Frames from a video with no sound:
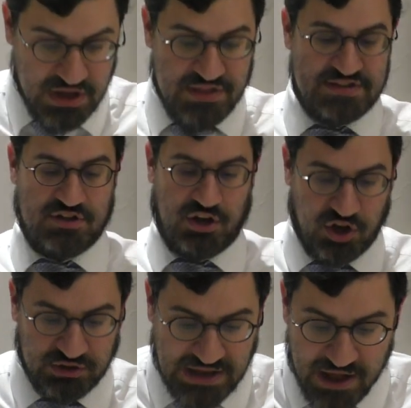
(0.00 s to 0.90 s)
there's not
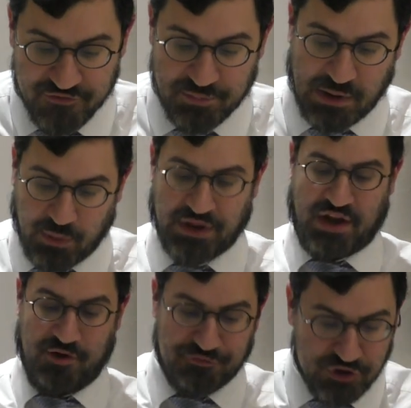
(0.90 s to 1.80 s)
long left, but I want to
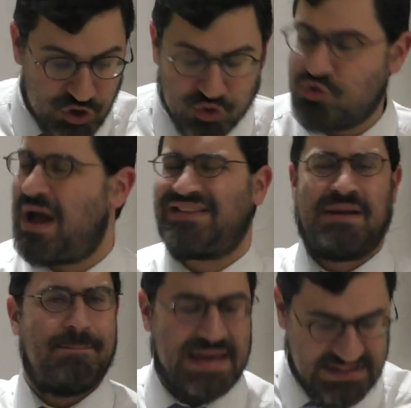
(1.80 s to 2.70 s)
comfort you, you had an
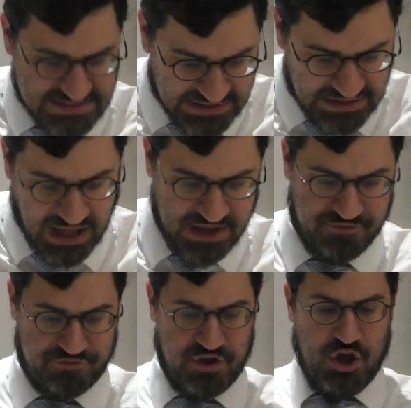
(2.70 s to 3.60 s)
amazing
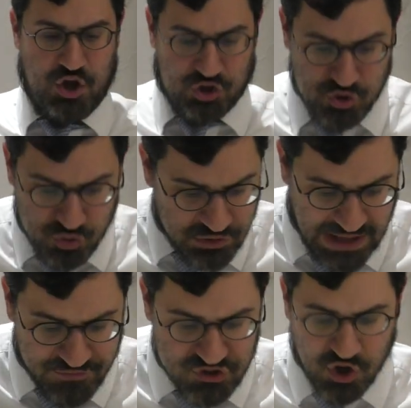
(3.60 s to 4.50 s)
life, you
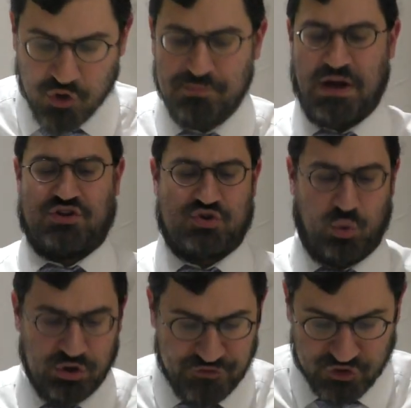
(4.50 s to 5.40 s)
gave so much to
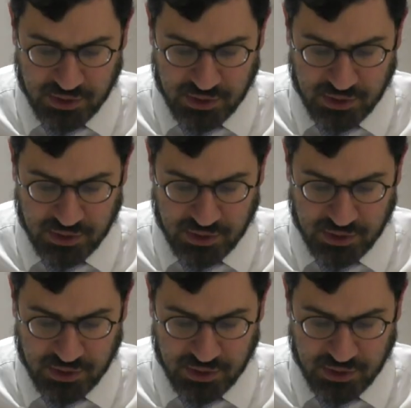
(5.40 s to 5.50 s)
all of your